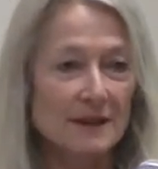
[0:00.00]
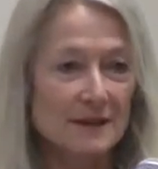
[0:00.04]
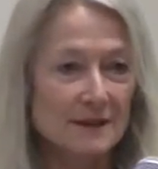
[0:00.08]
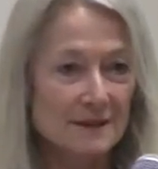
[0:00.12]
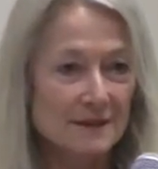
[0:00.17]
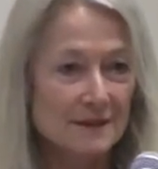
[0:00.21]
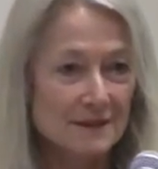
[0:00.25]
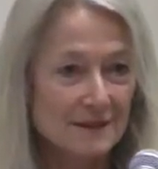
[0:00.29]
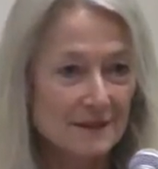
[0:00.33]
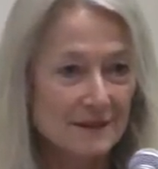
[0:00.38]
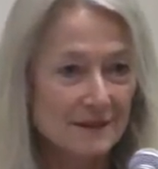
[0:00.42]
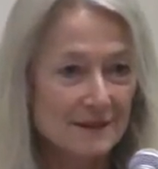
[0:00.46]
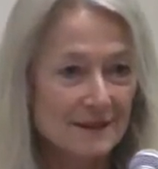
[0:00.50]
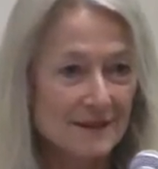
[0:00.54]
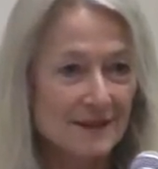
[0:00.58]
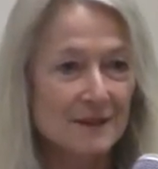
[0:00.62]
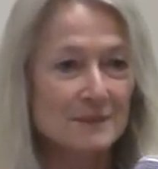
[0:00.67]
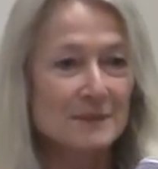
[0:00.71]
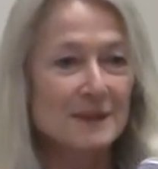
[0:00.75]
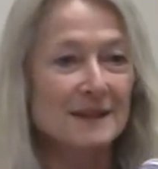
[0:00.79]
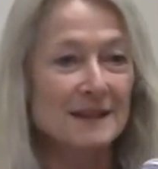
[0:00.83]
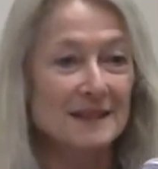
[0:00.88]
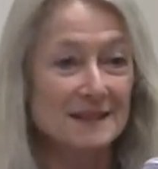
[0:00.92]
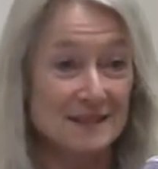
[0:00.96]

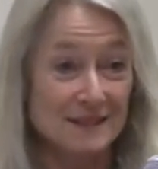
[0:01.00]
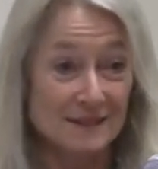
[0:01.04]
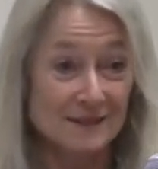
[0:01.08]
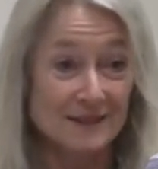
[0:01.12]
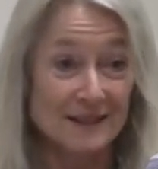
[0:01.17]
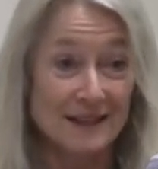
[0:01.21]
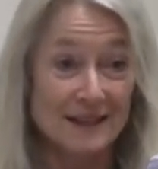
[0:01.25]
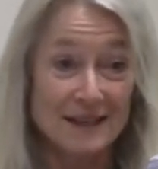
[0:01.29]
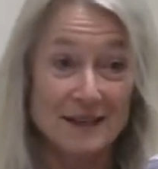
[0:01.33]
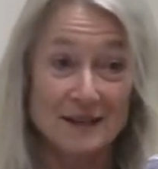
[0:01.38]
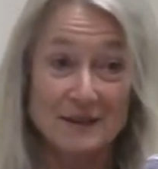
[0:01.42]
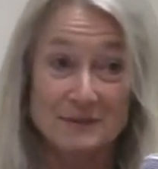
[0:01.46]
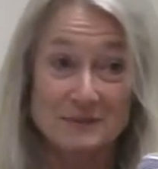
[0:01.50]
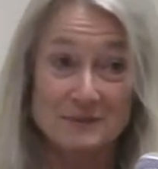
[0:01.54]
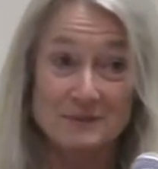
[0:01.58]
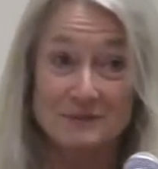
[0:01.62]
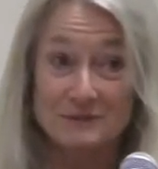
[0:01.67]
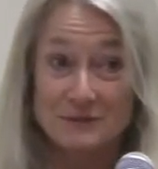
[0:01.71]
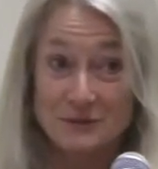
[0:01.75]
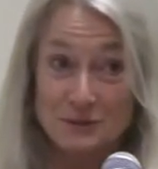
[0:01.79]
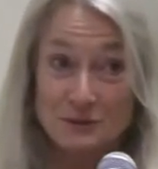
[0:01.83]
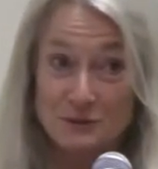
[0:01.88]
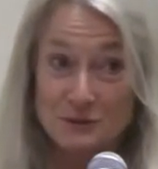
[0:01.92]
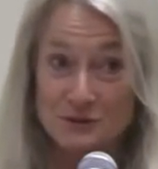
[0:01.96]
I mean, that's a
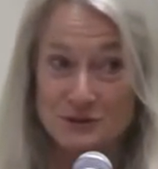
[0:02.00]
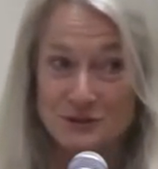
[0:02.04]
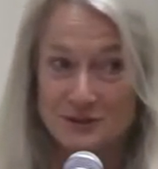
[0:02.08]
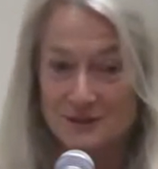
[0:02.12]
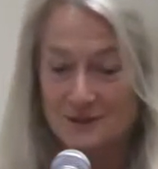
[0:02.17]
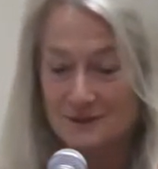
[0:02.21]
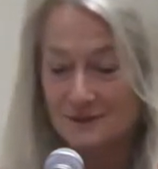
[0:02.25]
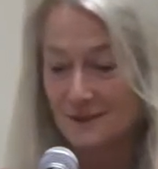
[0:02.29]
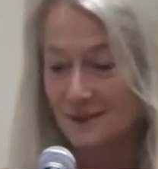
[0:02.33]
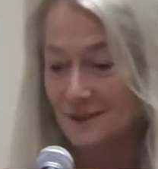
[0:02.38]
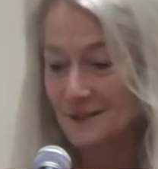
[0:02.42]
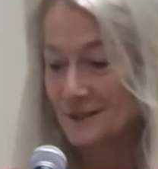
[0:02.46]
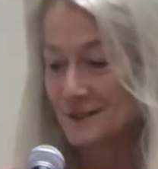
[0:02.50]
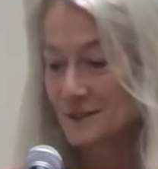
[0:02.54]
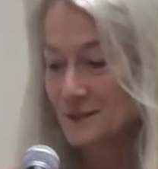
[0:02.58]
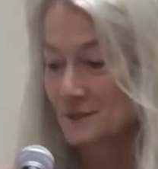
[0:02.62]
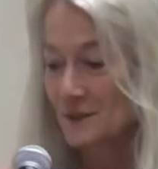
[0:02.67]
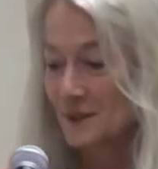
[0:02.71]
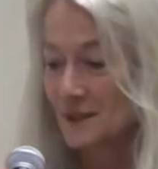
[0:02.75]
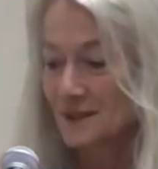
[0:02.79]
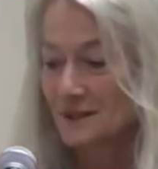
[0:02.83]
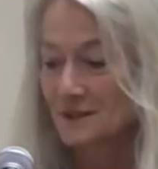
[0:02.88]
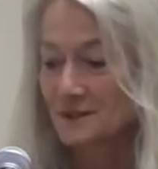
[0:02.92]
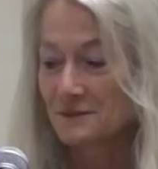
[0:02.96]
lay version,
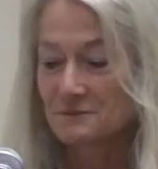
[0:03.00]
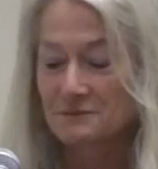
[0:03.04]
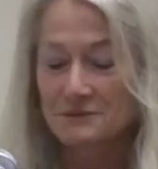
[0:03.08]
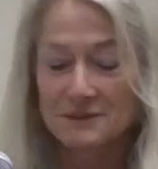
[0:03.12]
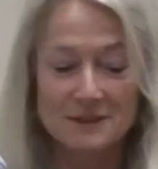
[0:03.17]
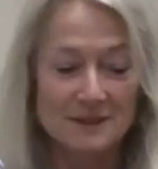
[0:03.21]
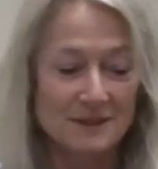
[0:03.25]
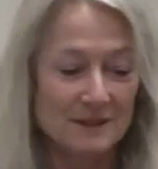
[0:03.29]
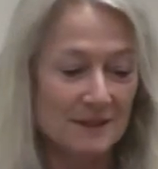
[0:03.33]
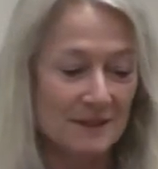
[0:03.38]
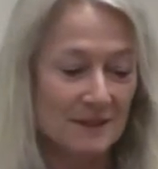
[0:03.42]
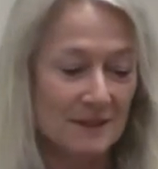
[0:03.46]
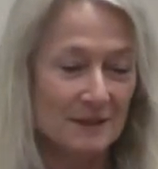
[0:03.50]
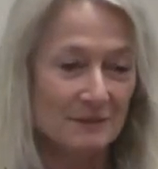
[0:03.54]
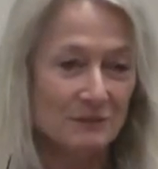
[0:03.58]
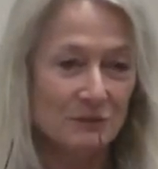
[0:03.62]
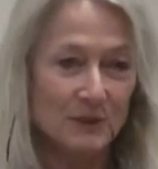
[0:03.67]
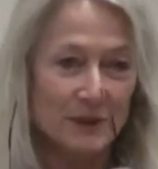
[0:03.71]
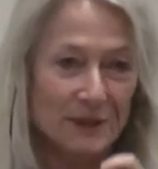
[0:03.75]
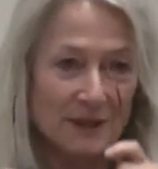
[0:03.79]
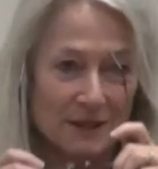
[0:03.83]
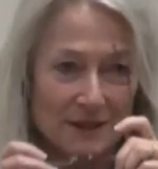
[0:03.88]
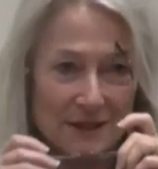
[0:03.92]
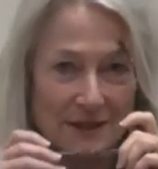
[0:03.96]
Lou, of
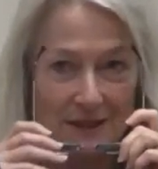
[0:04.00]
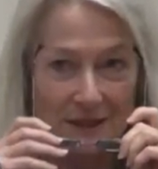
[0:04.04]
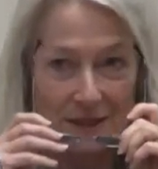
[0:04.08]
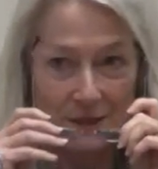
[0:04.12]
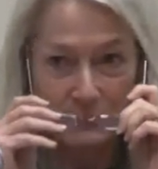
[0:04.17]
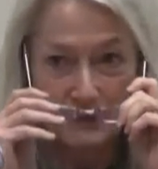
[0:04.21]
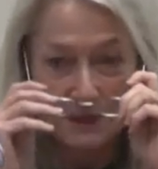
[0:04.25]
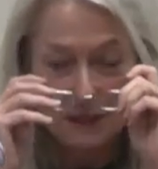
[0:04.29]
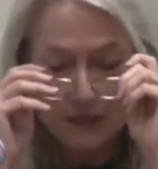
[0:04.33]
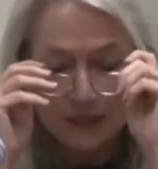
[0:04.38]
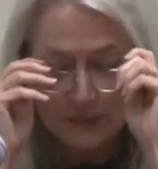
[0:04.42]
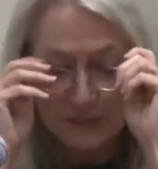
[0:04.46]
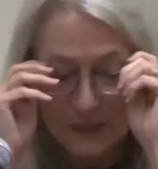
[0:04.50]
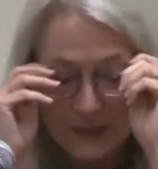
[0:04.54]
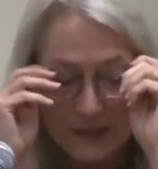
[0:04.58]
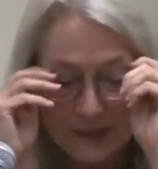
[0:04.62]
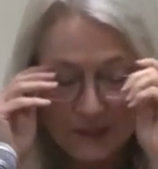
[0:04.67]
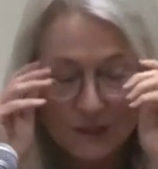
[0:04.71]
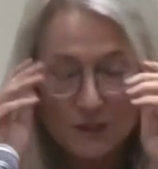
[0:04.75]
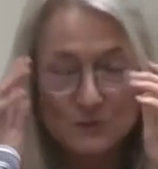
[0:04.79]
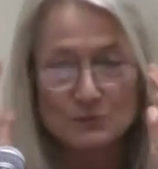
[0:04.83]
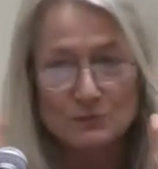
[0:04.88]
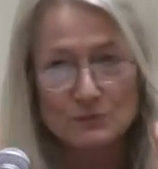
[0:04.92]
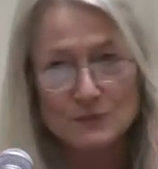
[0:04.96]
what it was. But
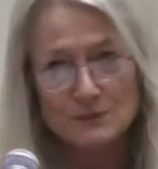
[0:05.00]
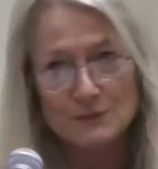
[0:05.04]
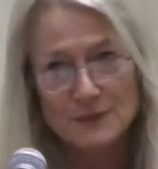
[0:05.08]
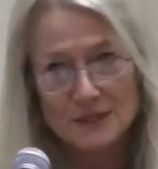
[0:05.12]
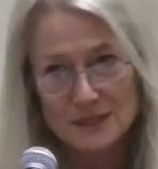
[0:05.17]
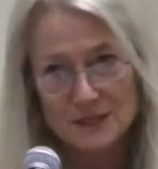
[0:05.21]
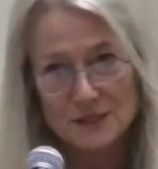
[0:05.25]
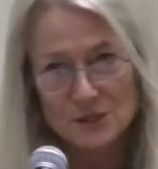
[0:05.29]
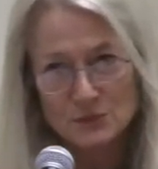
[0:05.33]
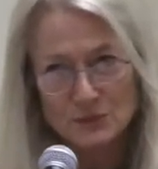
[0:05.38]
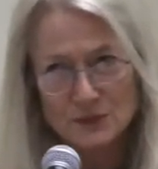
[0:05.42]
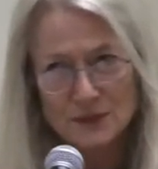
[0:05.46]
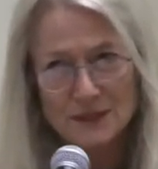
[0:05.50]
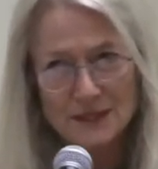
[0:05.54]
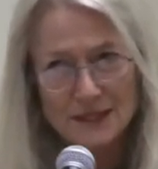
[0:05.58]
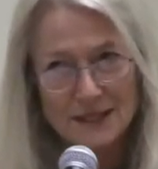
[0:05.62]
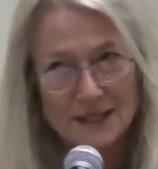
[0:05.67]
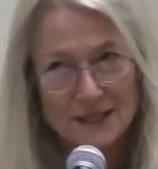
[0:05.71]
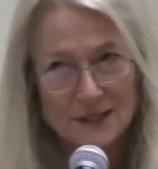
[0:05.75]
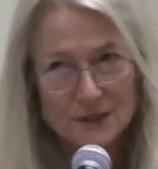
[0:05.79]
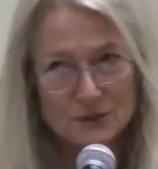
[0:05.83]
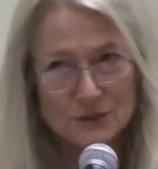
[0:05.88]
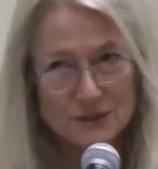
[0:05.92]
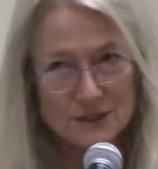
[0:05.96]
it's really
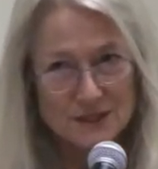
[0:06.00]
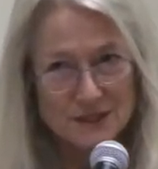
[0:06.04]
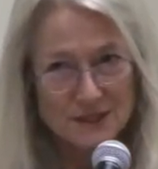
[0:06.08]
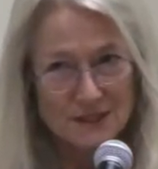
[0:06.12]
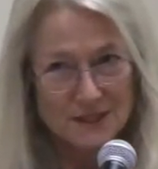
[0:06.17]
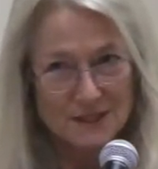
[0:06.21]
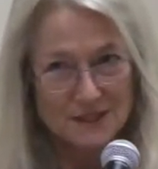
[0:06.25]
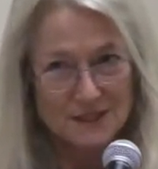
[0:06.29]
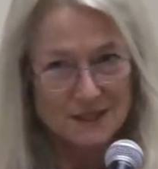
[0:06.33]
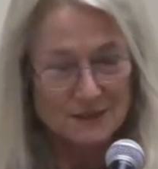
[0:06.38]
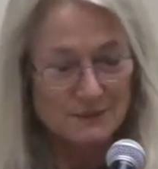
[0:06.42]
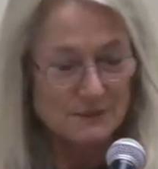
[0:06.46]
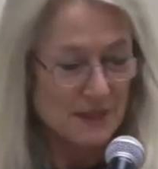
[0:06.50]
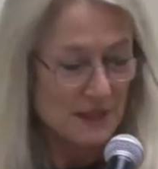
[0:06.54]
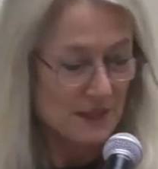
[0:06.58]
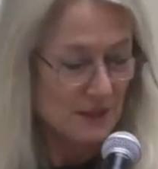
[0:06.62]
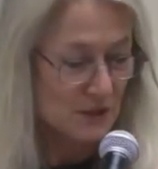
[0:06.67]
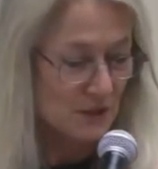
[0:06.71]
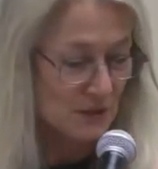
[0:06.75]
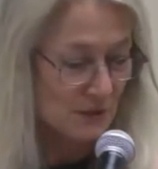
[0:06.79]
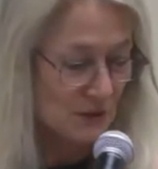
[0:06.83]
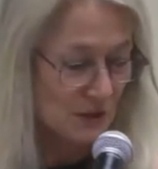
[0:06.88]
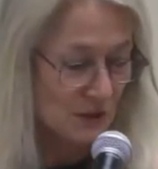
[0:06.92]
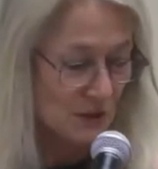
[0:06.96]
interesting because it
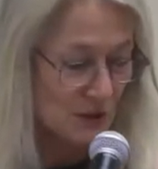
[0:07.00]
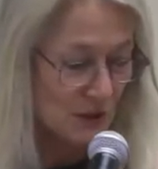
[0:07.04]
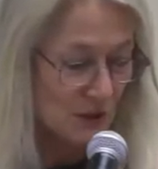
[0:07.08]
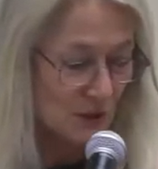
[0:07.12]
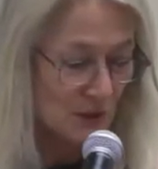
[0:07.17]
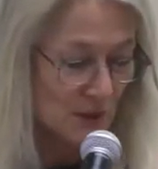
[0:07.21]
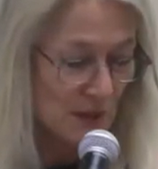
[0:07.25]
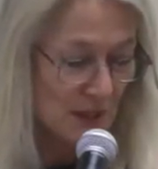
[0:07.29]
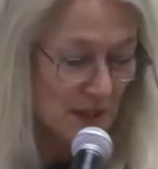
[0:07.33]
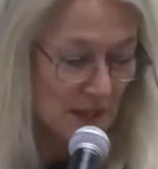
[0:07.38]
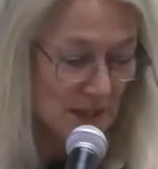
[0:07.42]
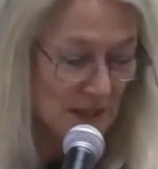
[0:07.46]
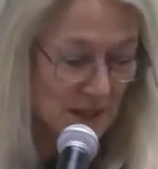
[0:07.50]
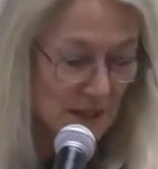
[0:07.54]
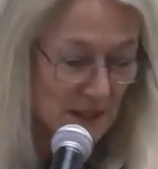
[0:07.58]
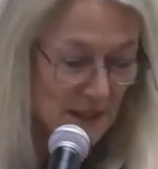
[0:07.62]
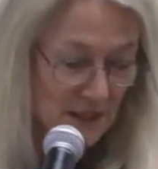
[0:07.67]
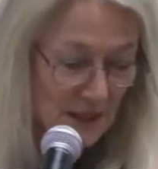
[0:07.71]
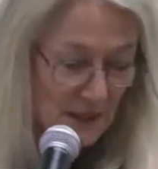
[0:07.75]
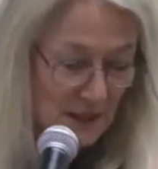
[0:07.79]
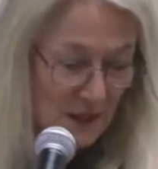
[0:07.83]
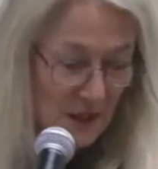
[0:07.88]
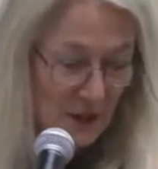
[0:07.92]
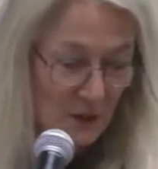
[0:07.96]
makes you so
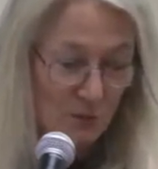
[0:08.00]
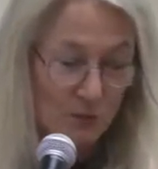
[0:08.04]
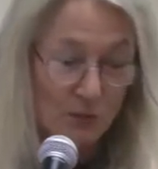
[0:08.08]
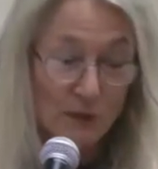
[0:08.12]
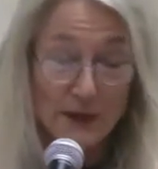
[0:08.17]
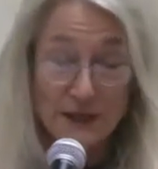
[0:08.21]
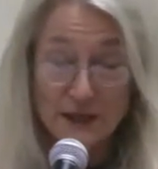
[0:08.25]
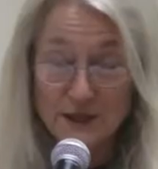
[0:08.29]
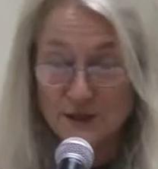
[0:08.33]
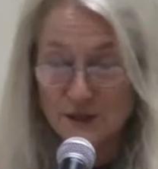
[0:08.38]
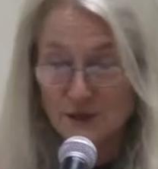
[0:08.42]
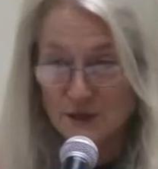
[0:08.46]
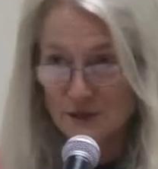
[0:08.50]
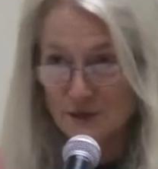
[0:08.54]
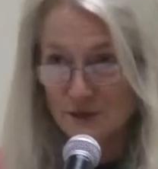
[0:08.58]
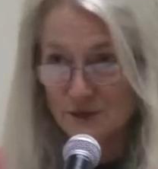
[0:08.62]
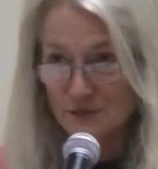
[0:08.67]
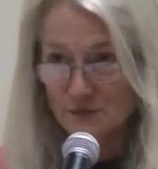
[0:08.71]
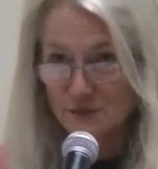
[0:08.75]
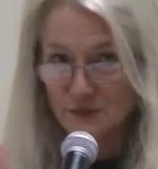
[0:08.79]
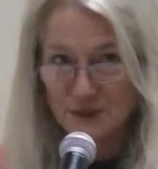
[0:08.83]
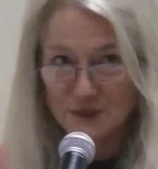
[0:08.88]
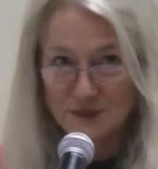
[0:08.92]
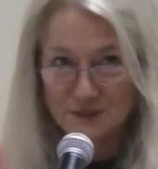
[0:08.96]
aware
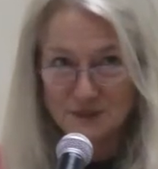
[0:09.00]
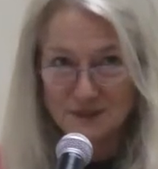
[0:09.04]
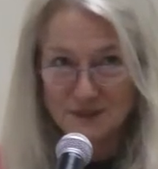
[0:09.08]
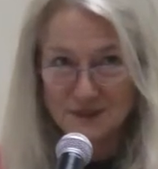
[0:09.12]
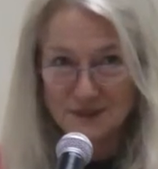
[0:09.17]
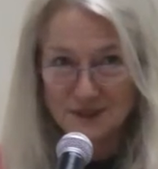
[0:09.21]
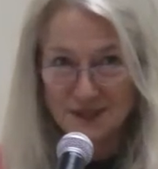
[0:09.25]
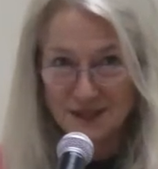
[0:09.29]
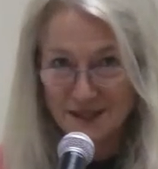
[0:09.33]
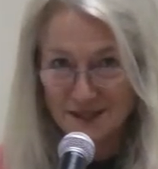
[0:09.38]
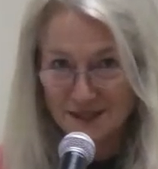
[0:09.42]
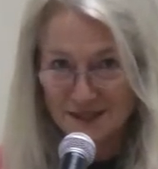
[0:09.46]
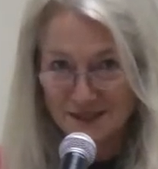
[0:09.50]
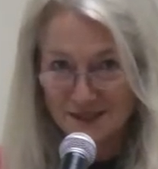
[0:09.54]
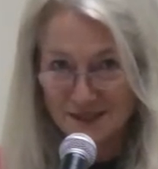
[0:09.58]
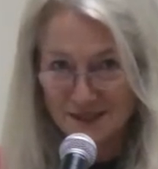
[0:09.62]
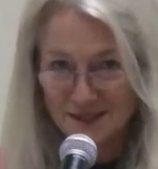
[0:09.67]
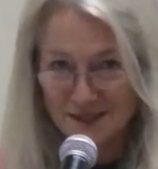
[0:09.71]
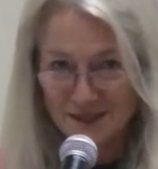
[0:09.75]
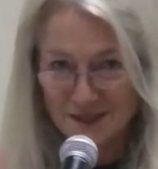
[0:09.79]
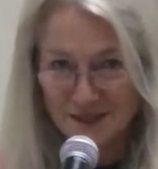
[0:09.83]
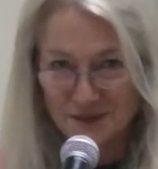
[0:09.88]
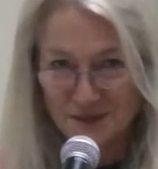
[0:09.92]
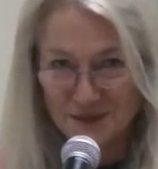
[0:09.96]
of what it was
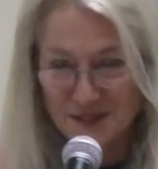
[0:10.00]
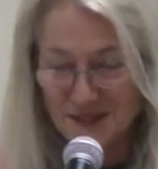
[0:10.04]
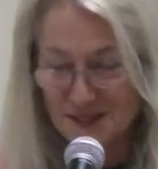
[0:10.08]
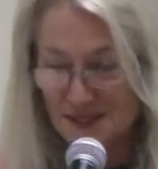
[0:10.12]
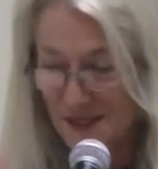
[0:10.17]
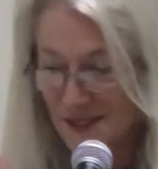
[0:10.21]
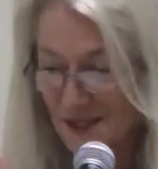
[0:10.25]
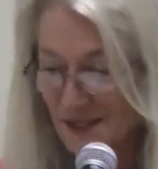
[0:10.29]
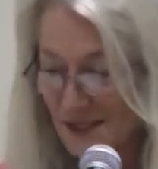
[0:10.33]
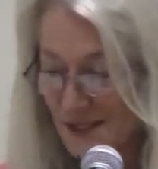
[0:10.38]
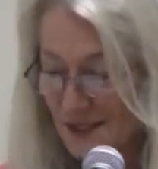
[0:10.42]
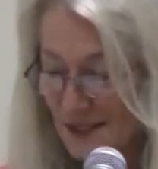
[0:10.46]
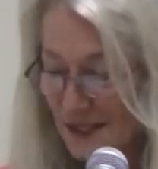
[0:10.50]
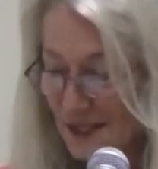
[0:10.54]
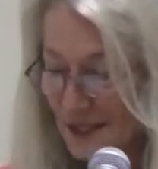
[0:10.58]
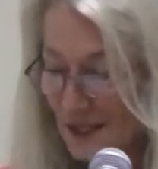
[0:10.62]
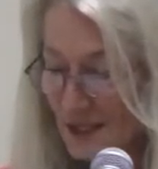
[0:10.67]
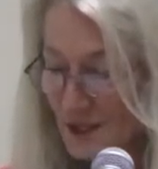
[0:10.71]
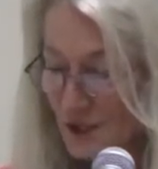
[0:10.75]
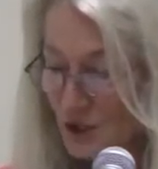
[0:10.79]
like here in Tennessee.